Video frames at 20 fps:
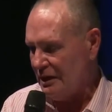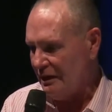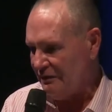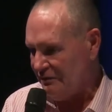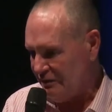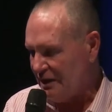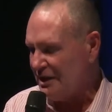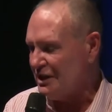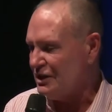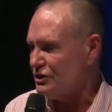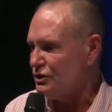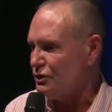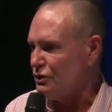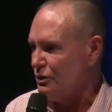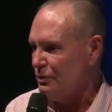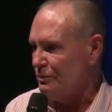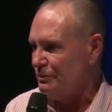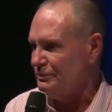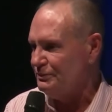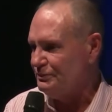I felt at
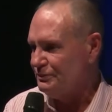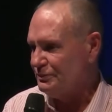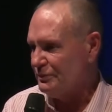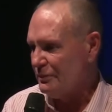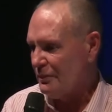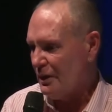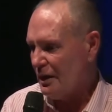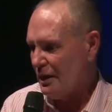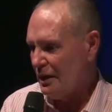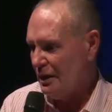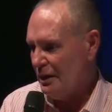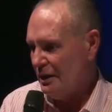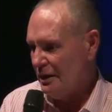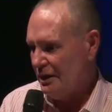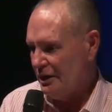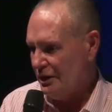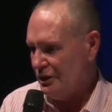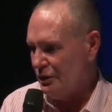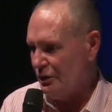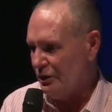home,
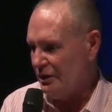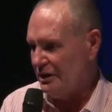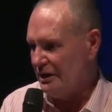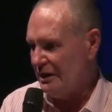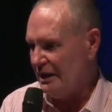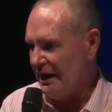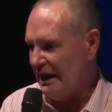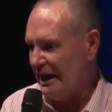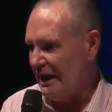you know.